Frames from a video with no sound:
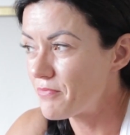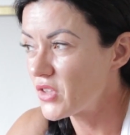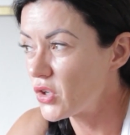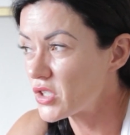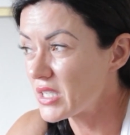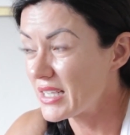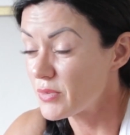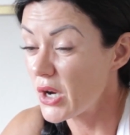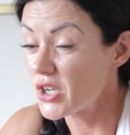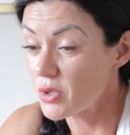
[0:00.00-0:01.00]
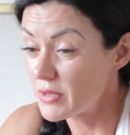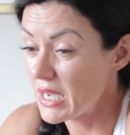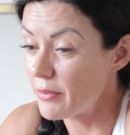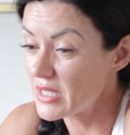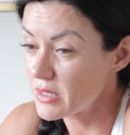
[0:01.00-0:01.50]
usually it's because your
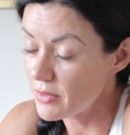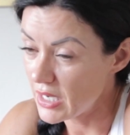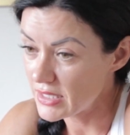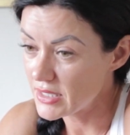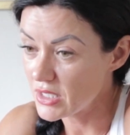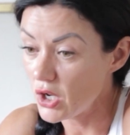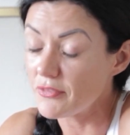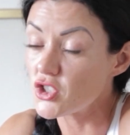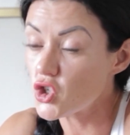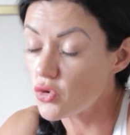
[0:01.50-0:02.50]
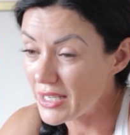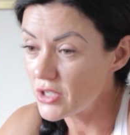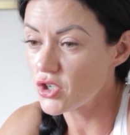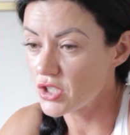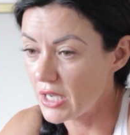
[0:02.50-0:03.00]
metabolism you haven't
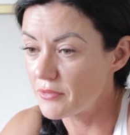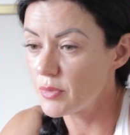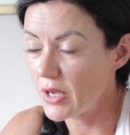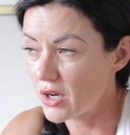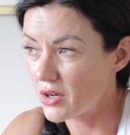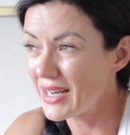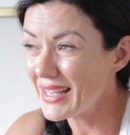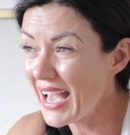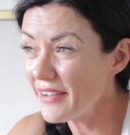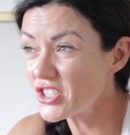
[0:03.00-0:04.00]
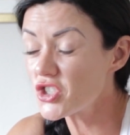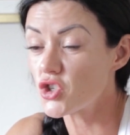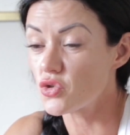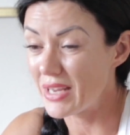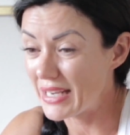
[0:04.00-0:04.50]
trained yourself to be hungry. Like you have to
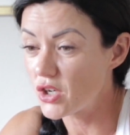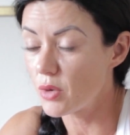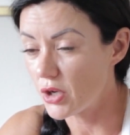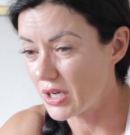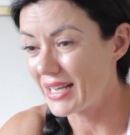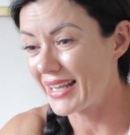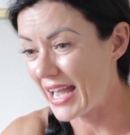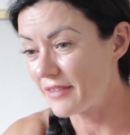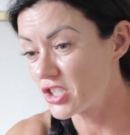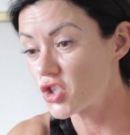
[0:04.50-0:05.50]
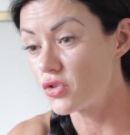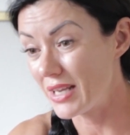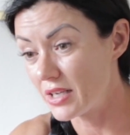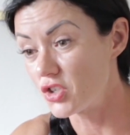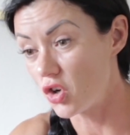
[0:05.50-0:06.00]
train your body like you have to
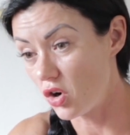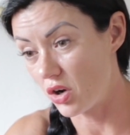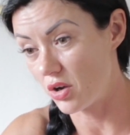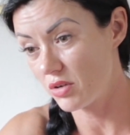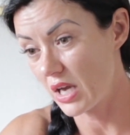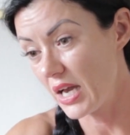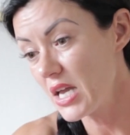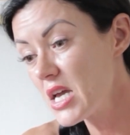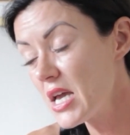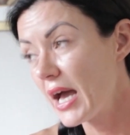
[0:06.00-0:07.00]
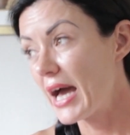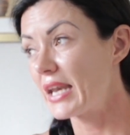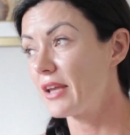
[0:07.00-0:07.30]
train a dog, okay? And